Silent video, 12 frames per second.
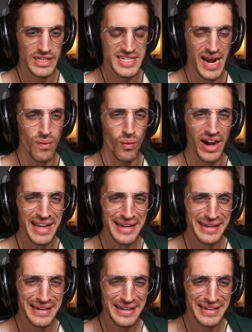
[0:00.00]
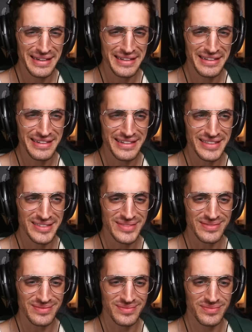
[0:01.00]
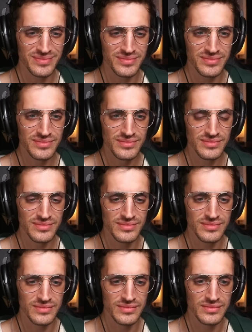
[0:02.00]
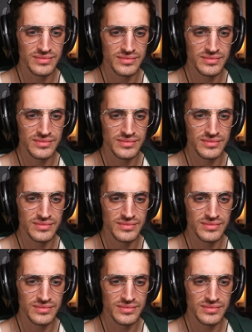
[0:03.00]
He's got I what? I got no use for with sand.